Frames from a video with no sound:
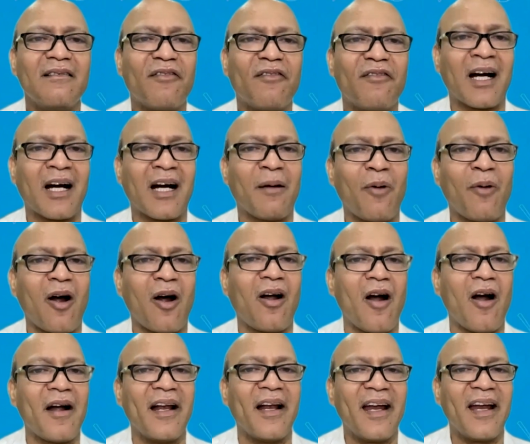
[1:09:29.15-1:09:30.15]
Forget about
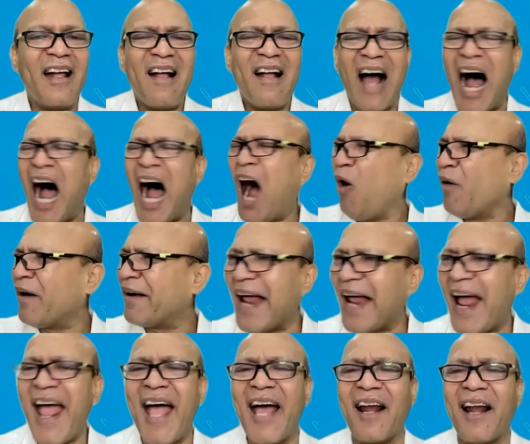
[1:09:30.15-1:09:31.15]
ordinary. How
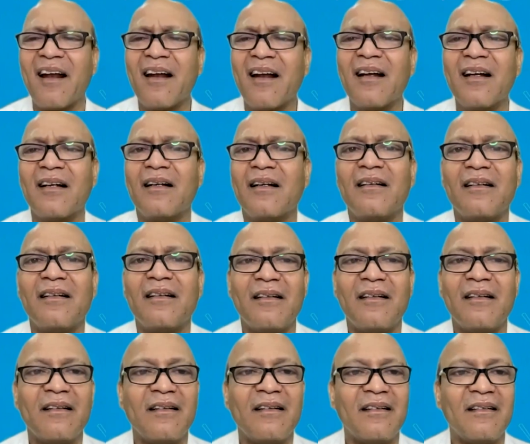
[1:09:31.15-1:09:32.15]
dare?
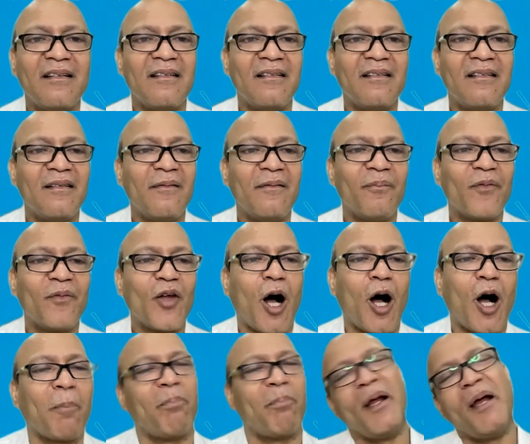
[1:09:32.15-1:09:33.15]

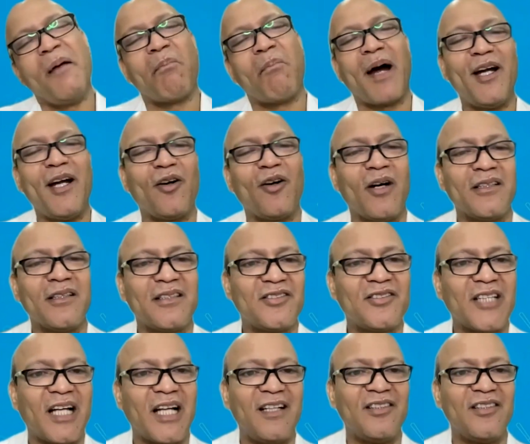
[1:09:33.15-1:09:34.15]
Apne mind ko aise
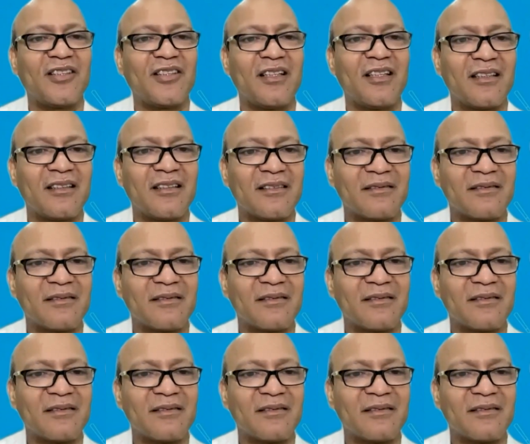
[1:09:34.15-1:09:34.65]
challenge kar.